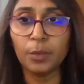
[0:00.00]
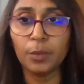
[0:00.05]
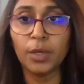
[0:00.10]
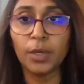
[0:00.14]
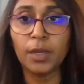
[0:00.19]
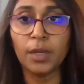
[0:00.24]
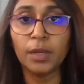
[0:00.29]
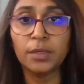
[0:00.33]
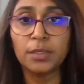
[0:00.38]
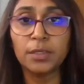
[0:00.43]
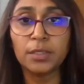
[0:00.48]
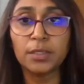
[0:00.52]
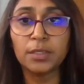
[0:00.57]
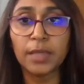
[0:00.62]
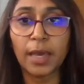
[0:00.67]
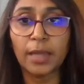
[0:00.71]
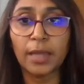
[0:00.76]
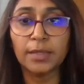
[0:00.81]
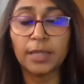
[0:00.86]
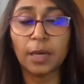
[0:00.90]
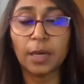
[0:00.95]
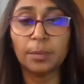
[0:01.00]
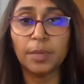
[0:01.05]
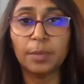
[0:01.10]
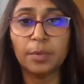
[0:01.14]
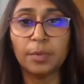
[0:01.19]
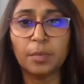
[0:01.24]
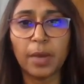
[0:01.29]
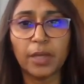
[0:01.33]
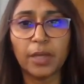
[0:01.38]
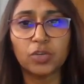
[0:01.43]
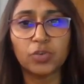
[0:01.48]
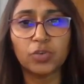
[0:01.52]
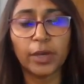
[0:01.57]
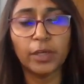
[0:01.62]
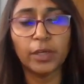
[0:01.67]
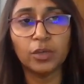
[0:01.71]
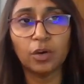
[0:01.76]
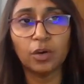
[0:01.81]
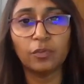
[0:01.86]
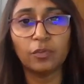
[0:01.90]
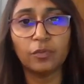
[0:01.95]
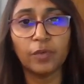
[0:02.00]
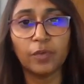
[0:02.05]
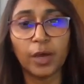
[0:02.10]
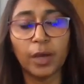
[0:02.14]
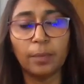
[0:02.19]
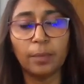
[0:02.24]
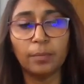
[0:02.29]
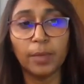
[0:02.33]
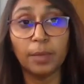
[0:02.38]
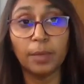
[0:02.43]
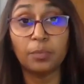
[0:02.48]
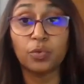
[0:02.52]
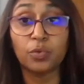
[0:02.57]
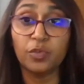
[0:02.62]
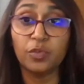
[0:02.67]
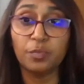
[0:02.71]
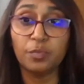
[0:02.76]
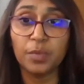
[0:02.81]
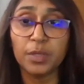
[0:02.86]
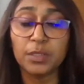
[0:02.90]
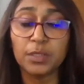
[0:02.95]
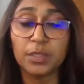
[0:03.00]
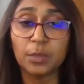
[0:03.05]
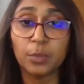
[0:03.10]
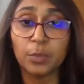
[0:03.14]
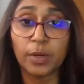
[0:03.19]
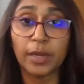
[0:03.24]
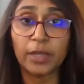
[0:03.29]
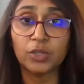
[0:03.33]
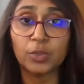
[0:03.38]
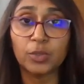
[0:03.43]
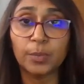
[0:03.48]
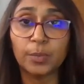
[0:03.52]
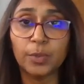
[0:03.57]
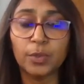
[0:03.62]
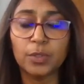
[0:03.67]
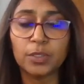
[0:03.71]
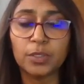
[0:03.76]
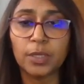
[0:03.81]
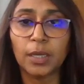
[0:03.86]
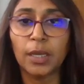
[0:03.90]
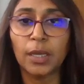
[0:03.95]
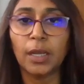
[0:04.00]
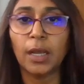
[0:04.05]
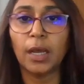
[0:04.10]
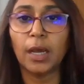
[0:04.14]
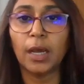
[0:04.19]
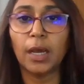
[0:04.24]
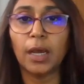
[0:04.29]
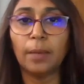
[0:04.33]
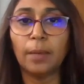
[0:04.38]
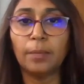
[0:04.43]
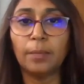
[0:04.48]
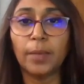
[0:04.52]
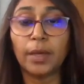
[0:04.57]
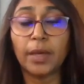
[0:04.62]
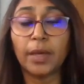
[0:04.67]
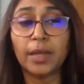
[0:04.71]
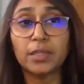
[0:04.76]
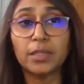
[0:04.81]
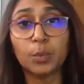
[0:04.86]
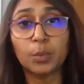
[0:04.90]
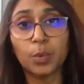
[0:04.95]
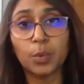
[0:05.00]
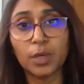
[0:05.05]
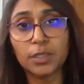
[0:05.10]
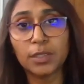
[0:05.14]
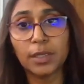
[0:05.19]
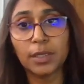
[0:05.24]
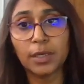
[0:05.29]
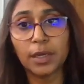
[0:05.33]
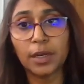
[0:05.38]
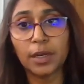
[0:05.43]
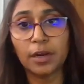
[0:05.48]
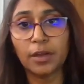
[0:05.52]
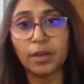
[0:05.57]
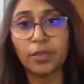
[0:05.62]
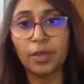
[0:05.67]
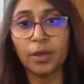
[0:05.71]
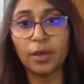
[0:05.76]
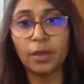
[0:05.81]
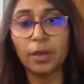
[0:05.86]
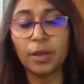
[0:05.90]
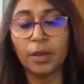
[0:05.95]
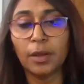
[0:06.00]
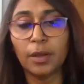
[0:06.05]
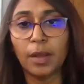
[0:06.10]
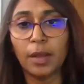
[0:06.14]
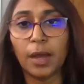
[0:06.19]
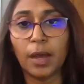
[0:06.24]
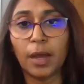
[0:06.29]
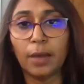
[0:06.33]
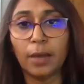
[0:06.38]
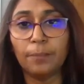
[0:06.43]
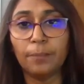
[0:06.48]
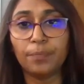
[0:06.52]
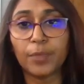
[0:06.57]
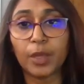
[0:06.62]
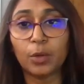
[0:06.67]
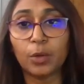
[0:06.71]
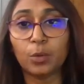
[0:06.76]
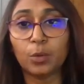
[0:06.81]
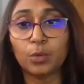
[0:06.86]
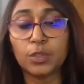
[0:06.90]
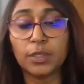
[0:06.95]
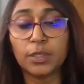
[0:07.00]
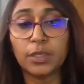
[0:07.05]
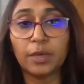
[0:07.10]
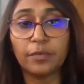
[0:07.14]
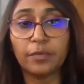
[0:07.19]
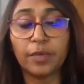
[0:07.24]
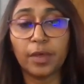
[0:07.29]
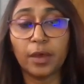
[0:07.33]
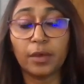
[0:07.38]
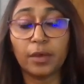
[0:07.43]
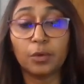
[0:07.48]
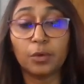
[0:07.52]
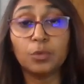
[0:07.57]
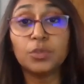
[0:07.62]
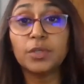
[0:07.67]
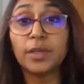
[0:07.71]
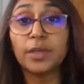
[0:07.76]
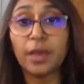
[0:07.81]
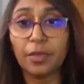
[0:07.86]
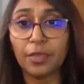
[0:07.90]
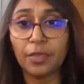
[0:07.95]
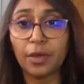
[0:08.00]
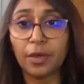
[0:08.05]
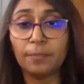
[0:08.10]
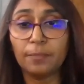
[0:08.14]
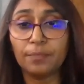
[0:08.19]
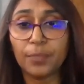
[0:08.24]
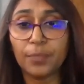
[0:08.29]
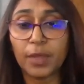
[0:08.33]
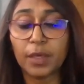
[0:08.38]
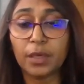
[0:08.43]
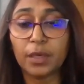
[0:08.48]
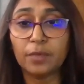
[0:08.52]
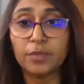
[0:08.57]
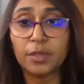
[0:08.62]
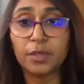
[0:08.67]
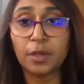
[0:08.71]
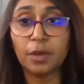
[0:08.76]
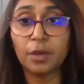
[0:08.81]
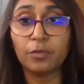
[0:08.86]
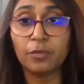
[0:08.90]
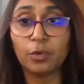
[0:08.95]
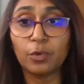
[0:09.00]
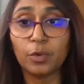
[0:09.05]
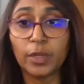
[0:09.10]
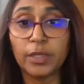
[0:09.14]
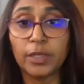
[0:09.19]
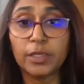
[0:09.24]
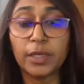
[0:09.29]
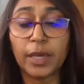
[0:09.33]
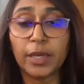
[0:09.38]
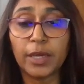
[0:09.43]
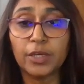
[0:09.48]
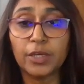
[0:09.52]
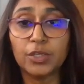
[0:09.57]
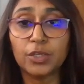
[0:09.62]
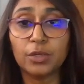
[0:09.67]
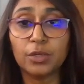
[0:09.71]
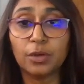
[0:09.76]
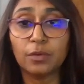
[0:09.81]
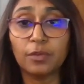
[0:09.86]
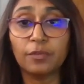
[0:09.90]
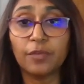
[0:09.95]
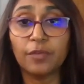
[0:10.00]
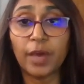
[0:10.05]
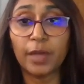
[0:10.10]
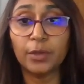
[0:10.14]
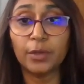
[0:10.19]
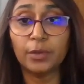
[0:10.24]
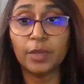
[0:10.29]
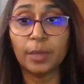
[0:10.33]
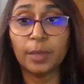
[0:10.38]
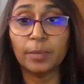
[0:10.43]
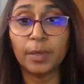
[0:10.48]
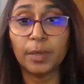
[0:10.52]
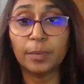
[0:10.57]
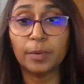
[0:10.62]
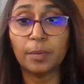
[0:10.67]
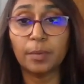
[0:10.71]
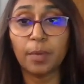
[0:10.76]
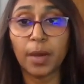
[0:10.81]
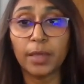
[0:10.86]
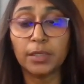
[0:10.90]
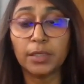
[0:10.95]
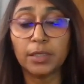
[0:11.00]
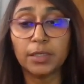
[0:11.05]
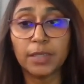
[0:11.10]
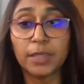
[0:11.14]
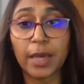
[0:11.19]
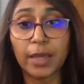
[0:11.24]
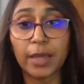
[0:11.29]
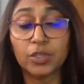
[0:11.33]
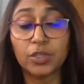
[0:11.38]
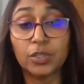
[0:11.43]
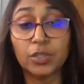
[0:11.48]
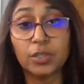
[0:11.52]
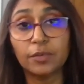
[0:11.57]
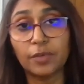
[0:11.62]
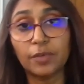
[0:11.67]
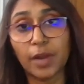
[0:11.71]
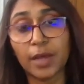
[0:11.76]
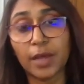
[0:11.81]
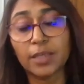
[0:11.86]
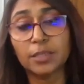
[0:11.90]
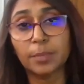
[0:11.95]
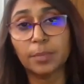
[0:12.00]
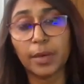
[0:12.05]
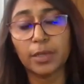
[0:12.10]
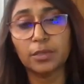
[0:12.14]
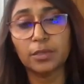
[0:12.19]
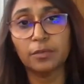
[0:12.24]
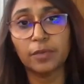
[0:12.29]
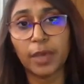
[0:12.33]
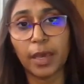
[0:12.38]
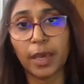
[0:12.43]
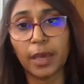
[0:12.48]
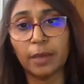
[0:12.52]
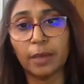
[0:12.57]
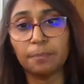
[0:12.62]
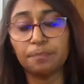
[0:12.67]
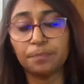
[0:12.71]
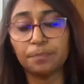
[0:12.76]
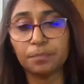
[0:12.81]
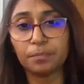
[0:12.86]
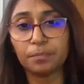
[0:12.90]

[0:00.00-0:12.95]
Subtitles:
we can understand how people might trade off improvements in one attribute against a worsening in another. And altogether, it gives an overall indication of the value that people might attach to different aspects of care.